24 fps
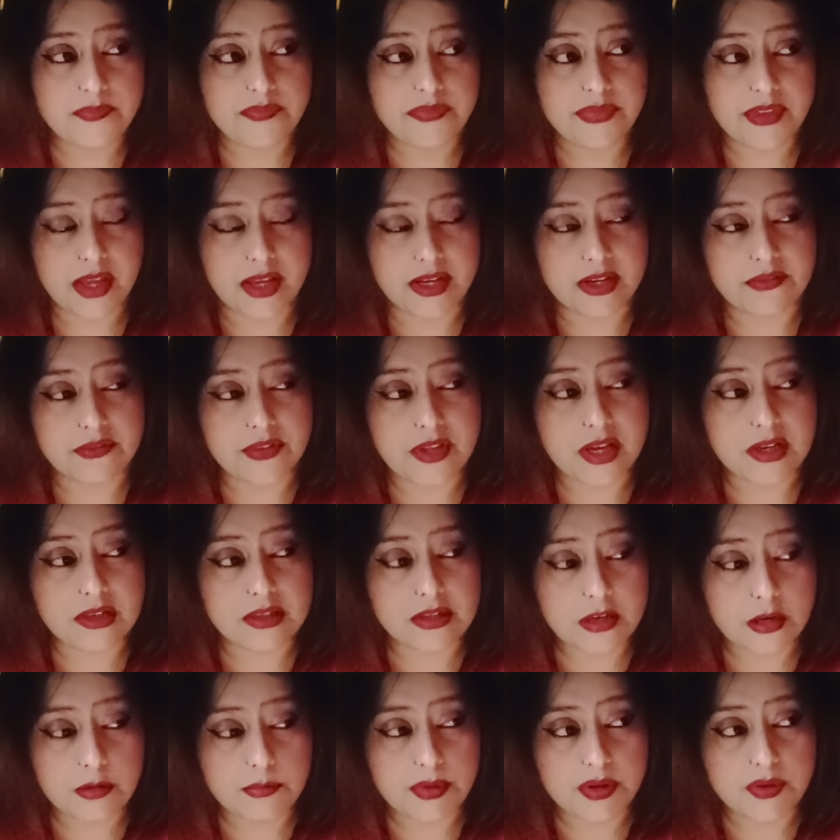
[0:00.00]
And if they're a
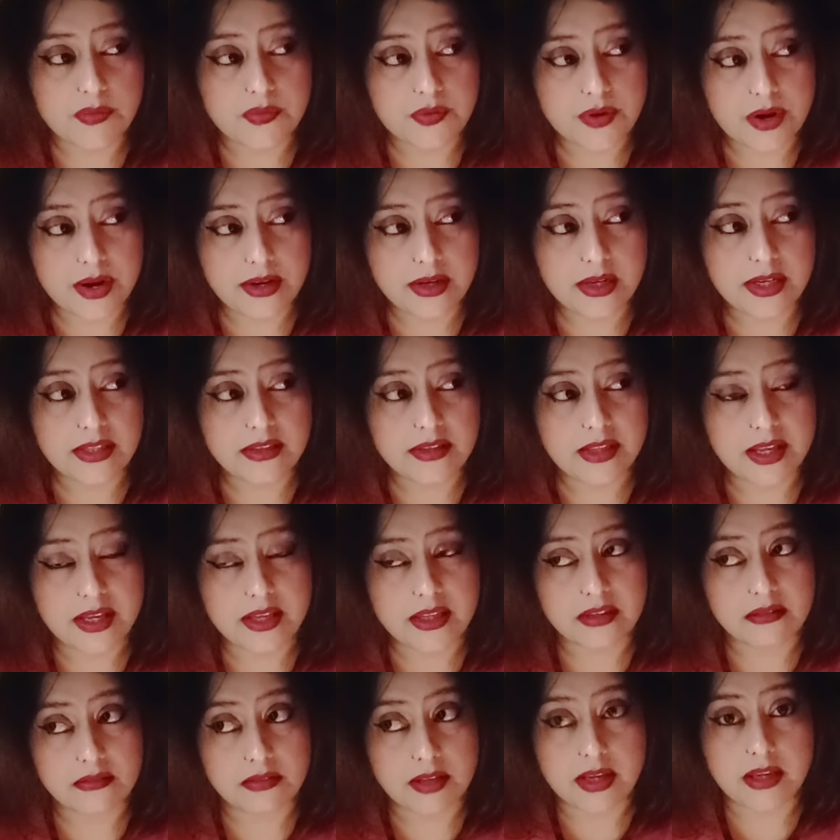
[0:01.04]
little bit friendly,
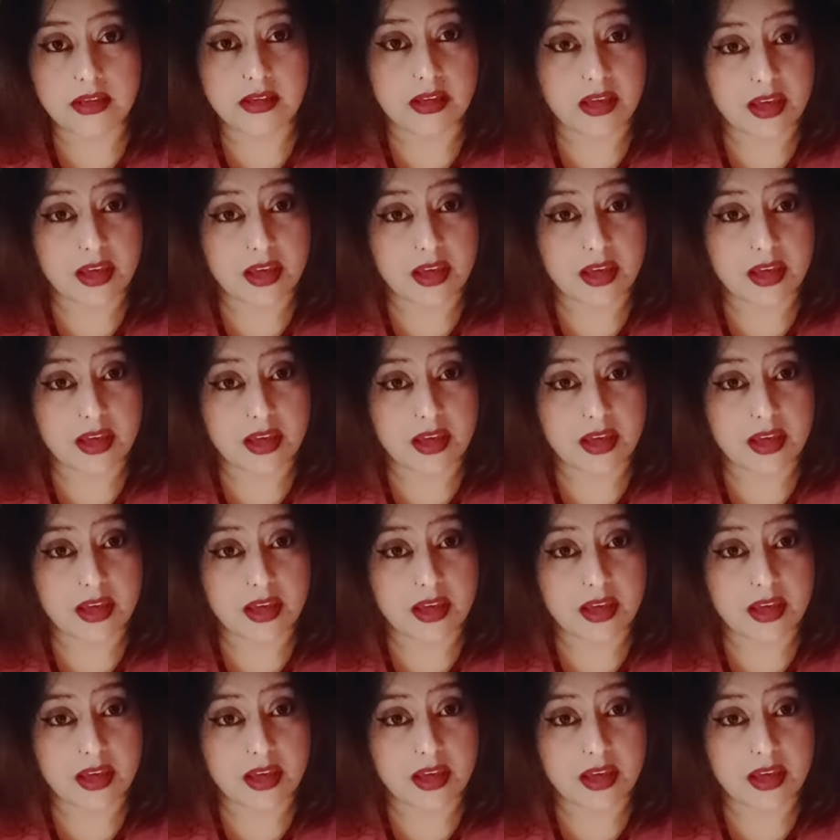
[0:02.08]
they